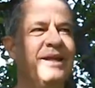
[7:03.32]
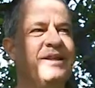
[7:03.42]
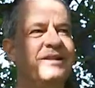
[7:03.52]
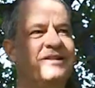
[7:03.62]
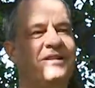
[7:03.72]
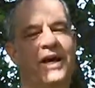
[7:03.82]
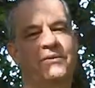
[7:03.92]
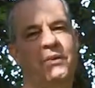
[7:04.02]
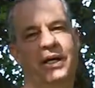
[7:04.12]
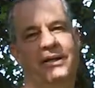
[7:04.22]
end this
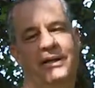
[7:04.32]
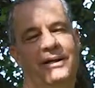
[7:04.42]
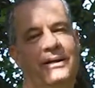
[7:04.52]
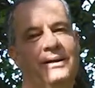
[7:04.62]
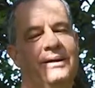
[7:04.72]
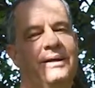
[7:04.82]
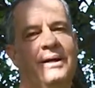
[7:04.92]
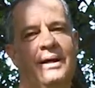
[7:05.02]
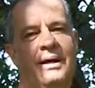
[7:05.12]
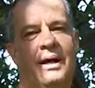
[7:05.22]
segment
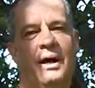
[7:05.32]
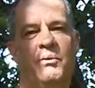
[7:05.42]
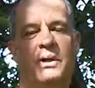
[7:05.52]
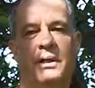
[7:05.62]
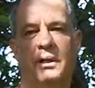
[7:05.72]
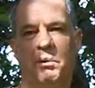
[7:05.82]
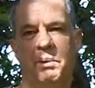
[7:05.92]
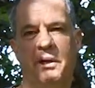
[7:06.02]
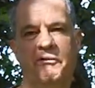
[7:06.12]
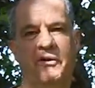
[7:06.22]
uh, with a little
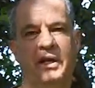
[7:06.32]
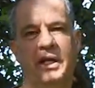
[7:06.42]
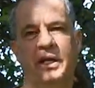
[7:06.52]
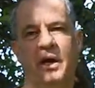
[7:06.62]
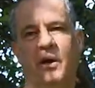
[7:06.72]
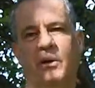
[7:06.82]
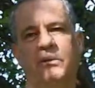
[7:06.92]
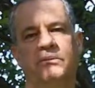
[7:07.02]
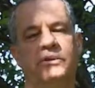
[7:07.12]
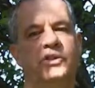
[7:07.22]
bit of
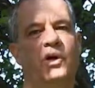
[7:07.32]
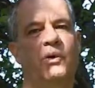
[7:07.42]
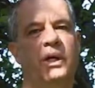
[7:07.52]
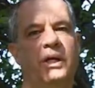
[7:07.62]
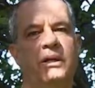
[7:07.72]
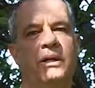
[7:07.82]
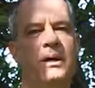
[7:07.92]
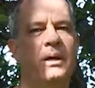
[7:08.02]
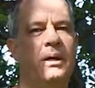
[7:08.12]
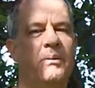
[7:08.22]
video showing
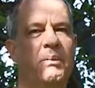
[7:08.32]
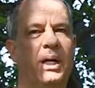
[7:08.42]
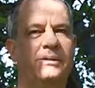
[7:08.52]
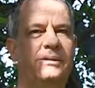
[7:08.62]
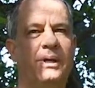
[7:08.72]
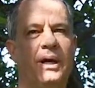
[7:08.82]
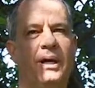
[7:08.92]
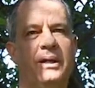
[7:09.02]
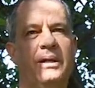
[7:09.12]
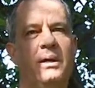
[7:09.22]
my
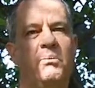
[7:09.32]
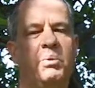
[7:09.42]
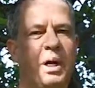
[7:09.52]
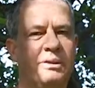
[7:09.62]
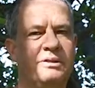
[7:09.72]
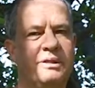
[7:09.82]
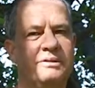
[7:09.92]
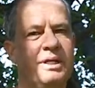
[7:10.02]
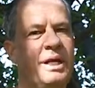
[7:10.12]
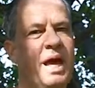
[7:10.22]
son
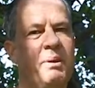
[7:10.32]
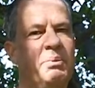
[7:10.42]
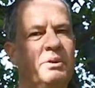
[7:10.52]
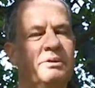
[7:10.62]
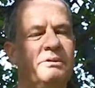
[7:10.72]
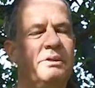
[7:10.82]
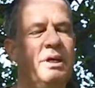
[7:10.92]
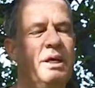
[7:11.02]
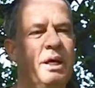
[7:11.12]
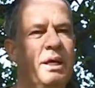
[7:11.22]
processing apples.
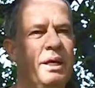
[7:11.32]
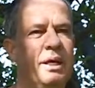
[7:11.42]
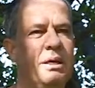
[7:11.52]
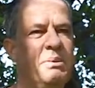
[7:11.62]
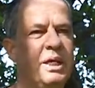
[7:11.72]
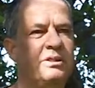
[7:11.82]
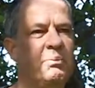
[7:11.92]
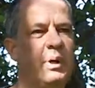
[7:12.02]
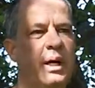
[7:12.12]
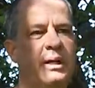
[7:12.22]
He makes
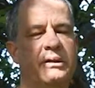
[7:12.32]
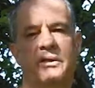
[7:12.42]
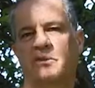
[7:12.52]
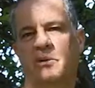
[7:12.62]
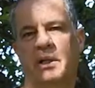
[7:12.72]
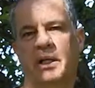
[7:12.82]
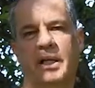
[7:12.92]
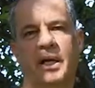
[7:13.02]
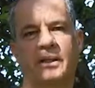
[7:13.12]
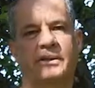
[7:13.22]
a product that's really
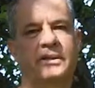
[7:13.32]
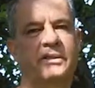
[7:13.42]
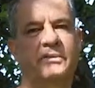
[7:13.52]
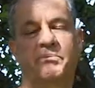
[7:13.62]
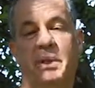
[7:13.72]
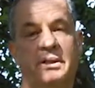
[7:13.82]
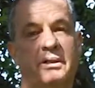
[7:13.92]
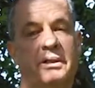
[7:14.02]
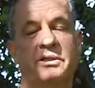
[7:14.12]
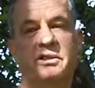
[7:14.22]
nice. It's
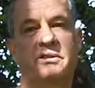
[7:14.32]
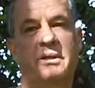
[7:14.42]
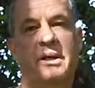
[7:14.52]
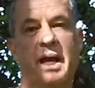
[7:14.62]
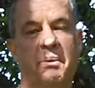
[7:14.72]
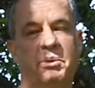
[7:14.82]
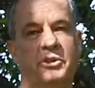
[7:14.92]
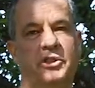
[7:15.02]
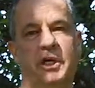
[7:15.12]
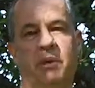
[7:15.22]
basically just an
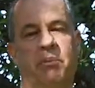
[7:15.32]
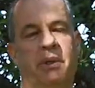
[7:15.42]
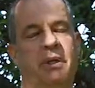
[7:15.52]
apple chip